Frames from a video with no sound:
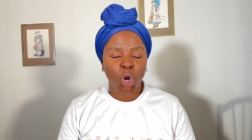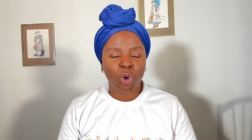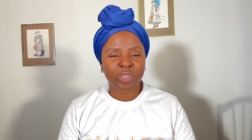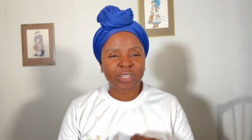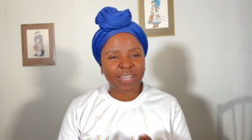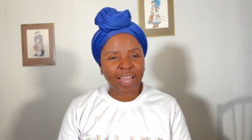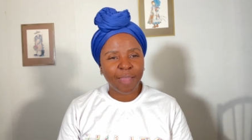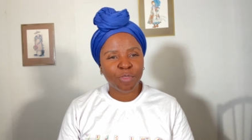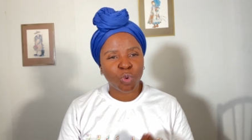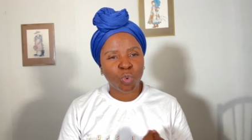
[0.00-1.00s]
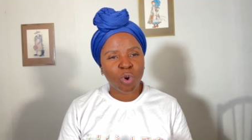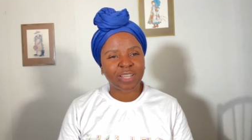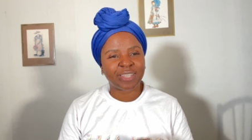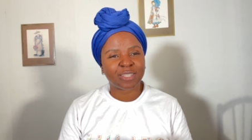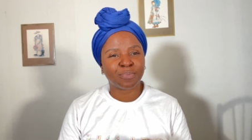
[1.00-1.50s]
On the time the water
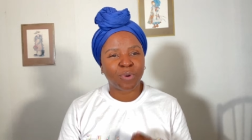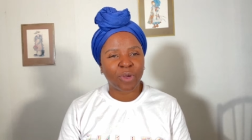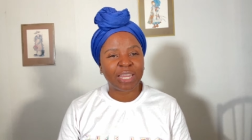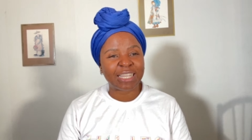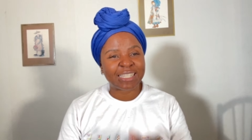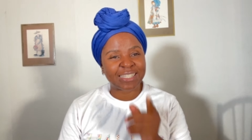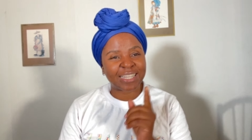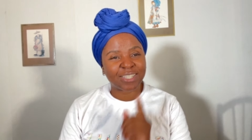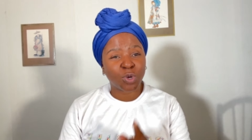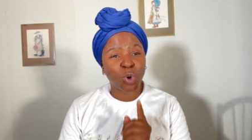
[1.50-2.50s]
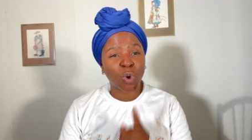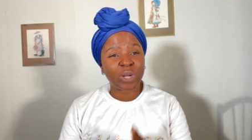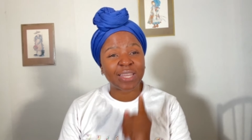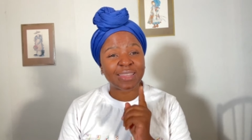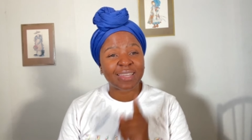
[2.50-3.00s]
started boiling, started
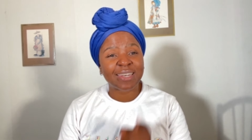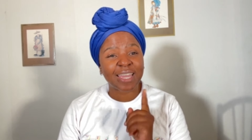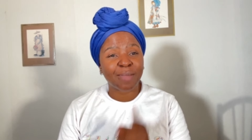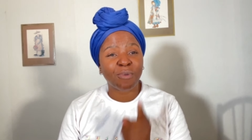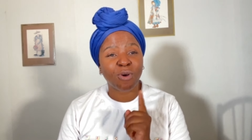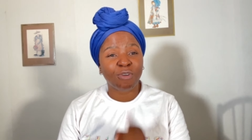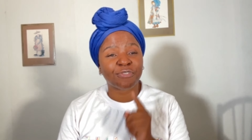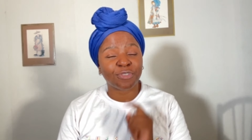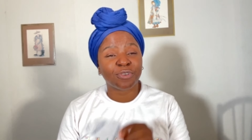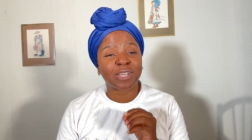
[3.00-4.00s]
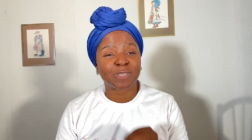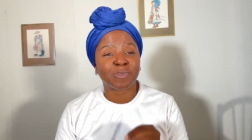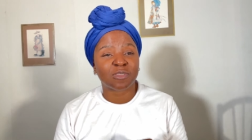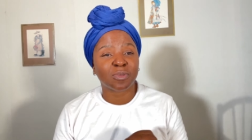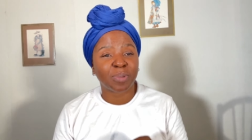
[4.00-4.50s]
calling the name of your
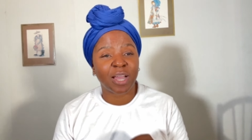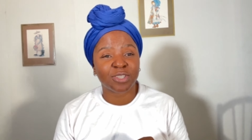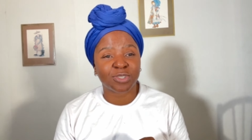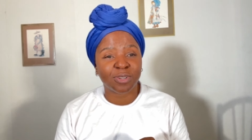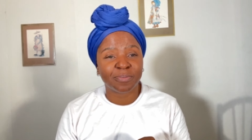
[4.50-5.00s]
specific person,